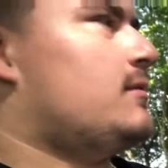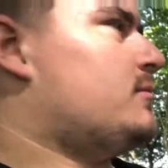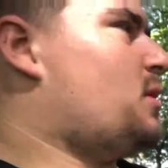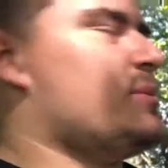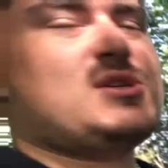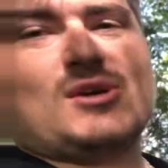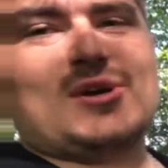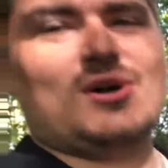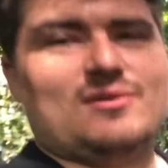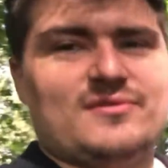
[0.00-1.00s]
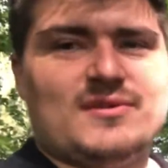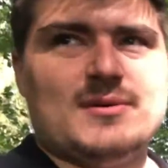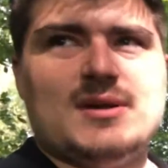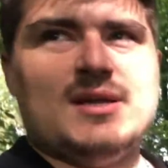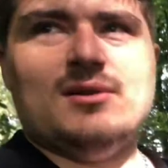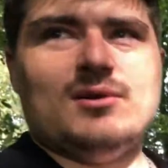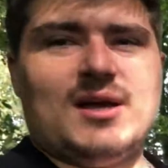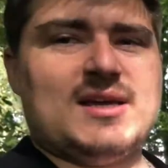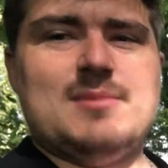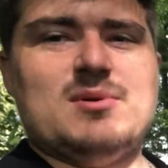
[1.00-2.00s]
when we took it off, it looked
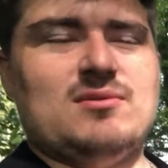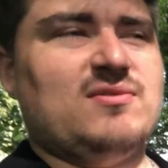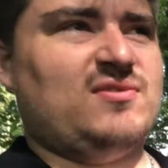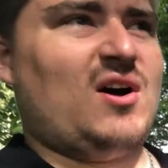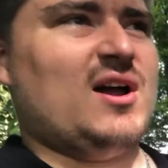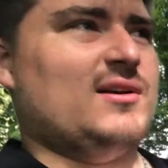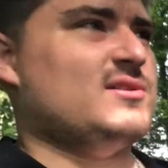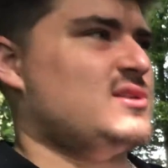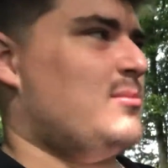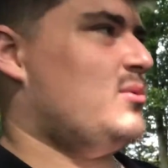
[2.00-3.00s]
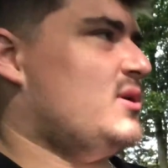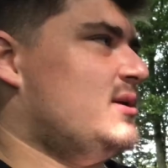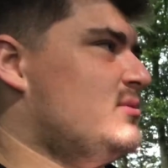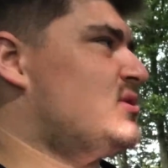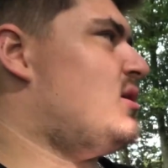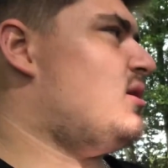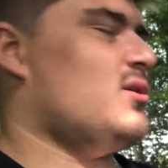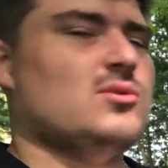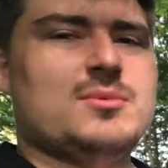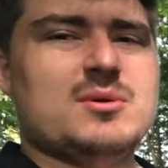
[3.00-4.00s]
like it had been on fire at some point. It was
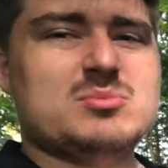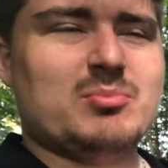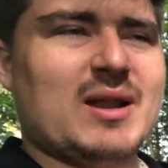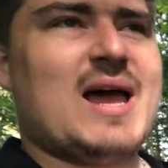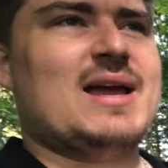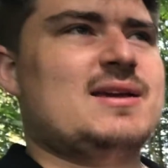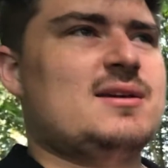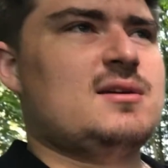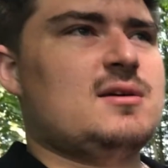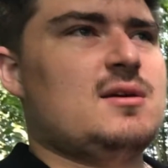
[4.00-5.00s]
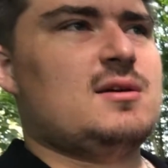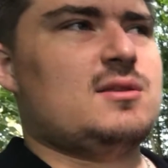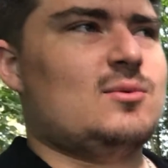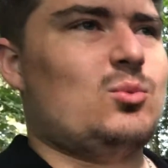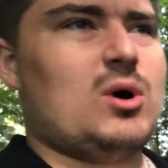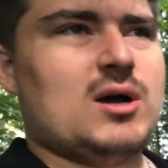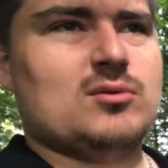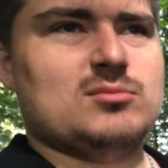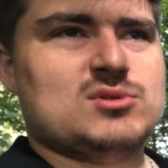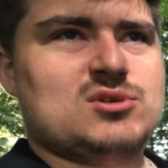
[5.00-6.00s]
horrible. It was black. the
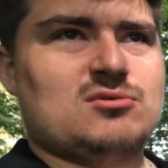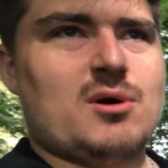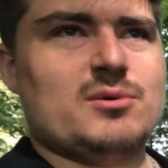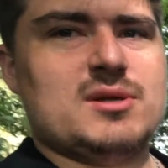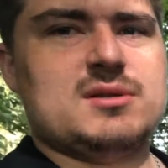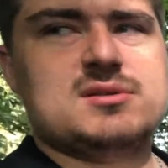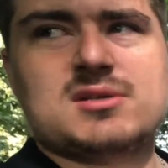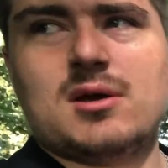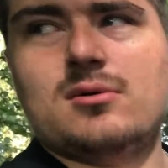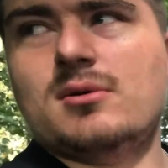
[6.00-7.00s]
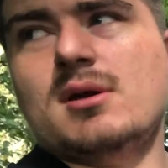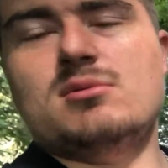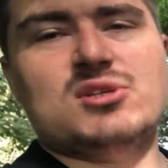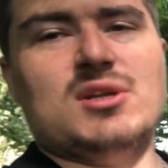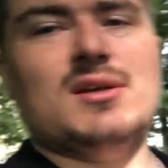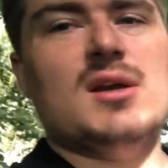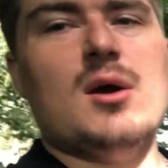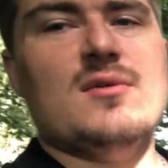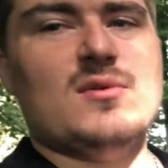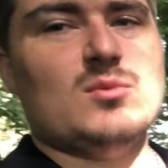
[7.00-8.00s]
wiring was corroded, so it was going to
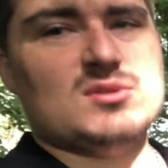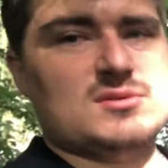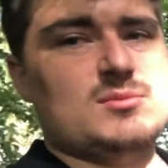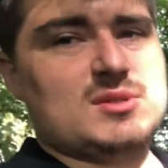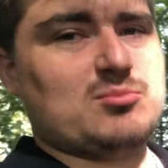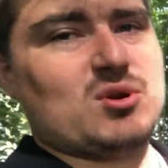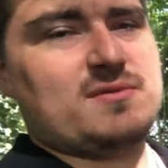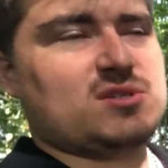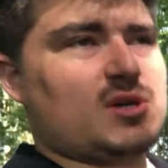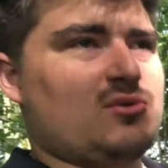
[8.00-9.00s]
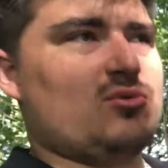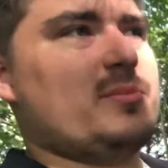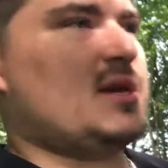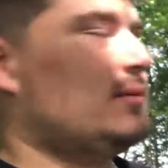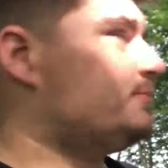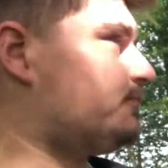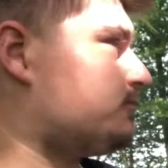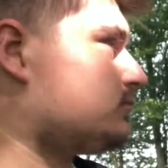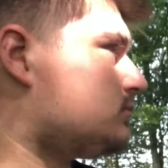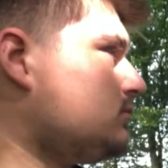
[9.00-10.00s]
go if it wasn't with the previous owner or me.
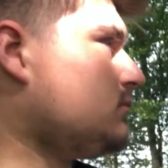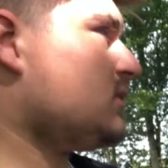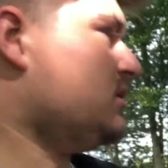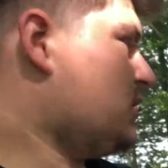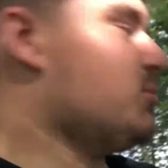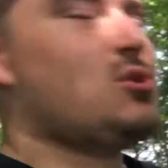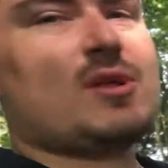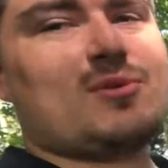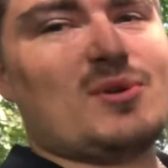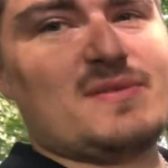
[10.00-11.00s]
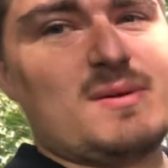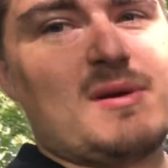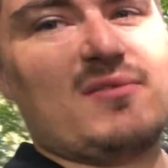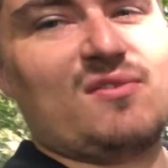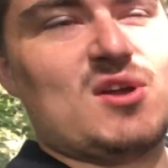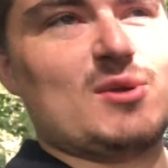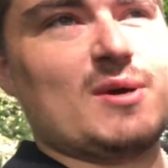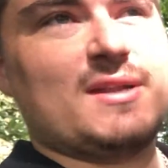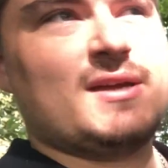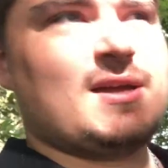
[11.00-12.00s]
So I bought another one off eBay for 30
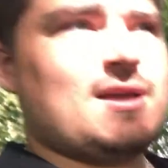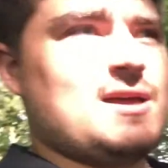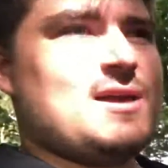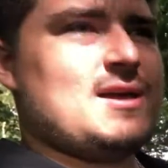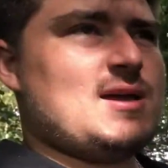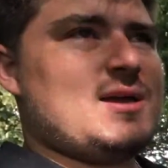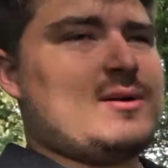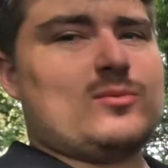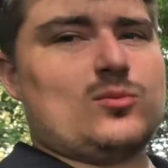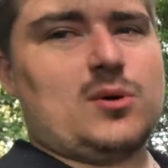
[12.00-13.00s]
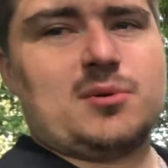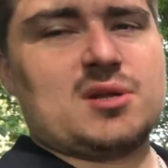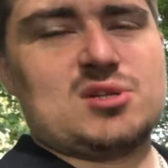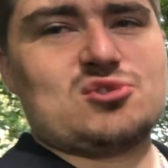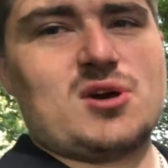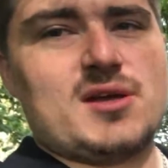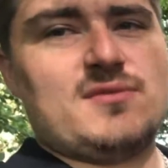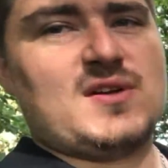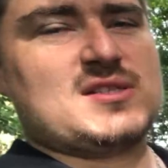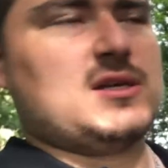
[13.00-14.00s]
quid. We were going to try
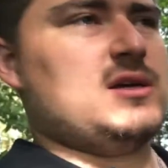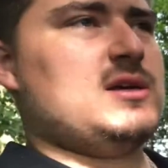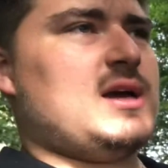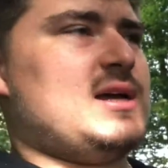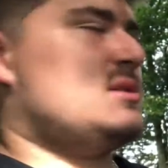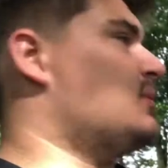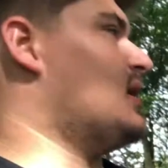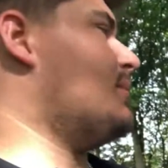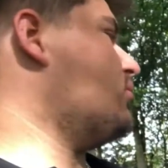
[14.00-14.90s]
fix it. It had to be that